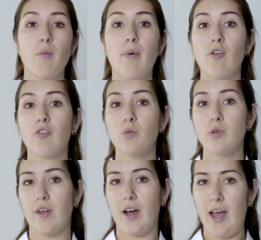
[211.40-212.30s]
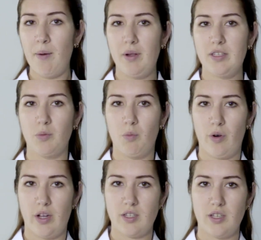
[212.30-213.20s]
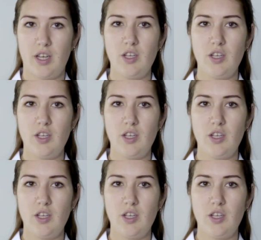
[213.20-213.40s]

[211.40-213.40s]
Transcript: The paraffin with the higher melting point